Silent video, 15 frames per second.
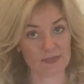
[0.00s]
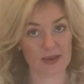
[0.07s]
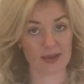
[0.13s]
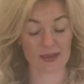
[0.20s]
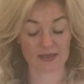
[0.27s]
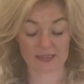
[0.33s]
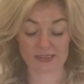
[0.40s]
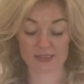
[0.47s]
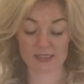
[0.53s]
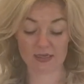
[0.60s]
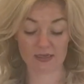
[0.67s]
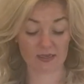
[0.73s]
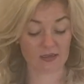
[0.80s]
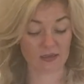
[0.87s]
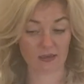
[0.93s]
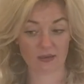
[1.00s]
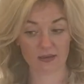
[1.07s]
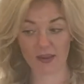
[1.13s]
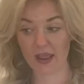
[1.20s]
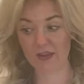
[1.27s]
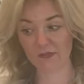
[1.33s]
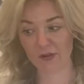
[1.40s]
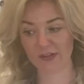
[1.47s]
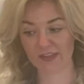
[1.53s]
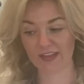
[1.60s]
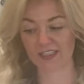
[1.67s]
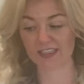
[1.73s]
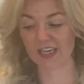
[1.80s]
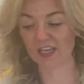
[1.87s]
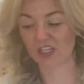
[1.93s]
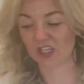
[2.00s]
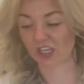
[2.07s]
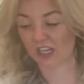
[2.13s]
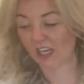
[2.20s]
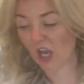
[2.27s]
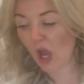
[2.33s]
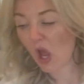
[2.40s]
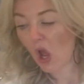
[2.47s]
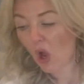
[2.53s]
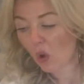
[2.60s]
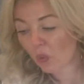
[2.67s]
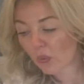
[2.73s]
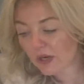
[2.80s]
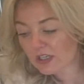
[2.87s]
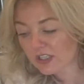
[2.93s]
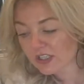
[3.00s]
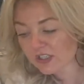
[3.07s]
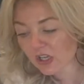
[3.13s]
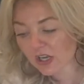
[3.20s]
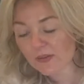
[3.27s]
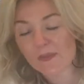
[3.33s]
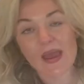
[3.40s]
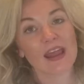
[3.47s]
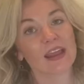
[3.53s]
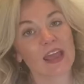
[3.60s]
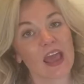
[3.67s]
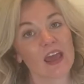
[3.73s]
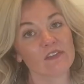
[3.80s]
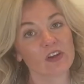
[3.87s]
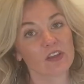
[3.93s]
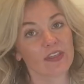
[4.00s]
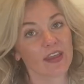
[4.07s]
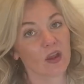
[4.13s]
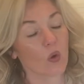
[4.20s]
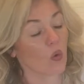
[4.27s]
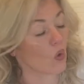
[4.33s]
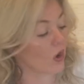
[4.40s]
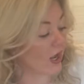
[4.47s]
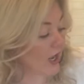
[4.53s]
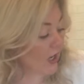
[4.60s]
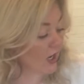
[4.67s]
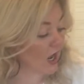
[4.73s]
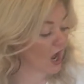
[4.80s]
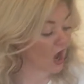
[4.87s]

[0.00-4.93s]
mind everything touching, we're just gonna make everything on